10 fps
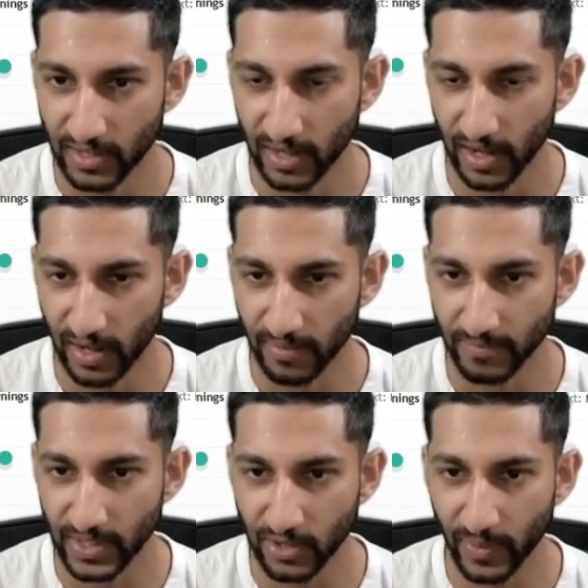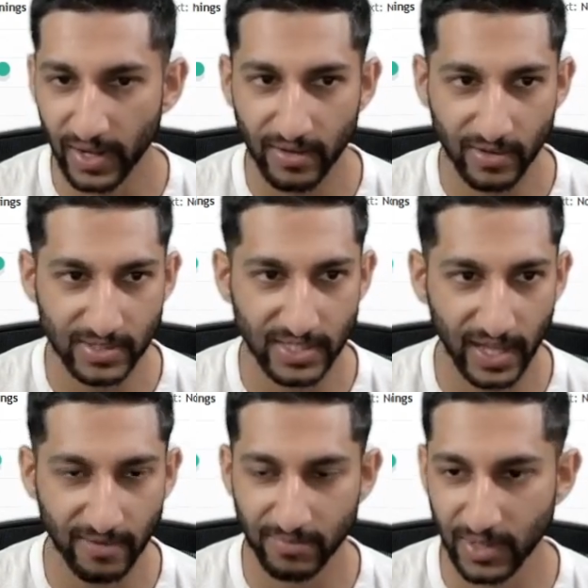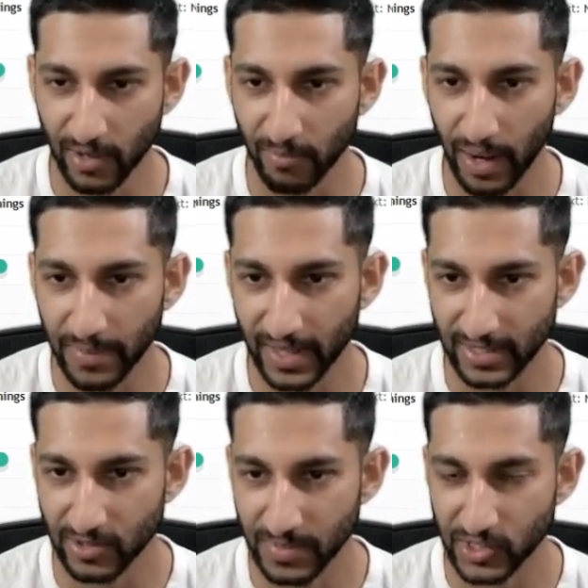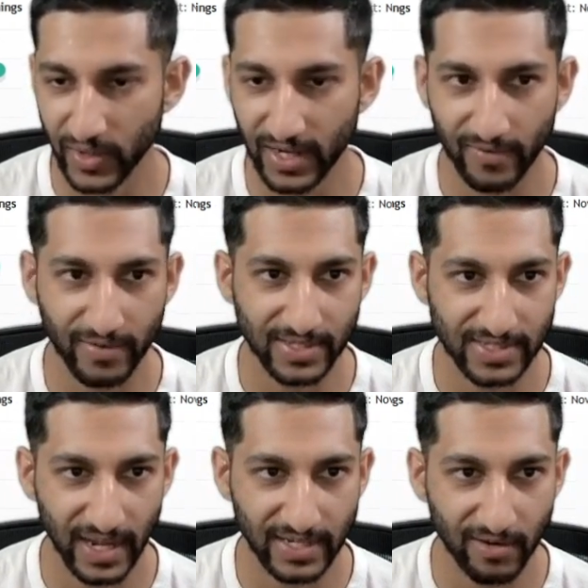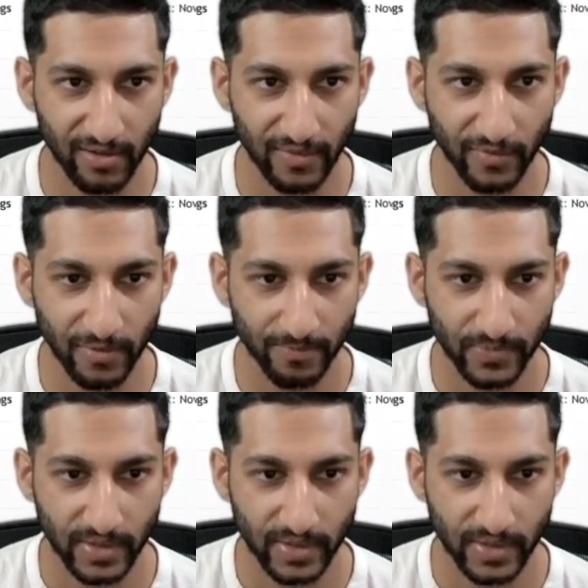Either way, you can see that Baba likes to be trading around this $90 level.